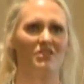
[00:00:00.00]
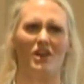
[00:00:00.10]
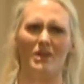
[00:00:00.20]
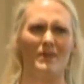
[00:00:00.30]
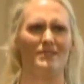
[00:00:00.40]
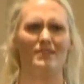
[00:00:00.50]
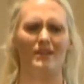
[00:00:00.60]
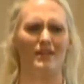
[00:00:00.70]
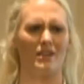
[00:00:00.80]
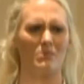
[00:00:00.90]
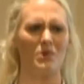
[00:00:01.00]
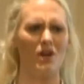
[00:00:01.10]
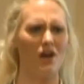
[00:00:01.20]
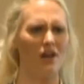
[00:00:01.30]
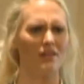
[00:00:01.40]
Thought about studying
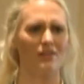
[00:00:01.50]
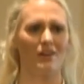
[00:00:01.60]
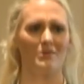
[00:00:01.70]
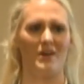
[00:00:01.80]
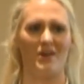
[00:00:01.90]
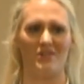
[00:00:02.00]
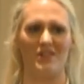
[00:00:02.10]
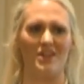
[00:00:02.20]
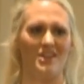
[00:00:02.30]
abroad, thought about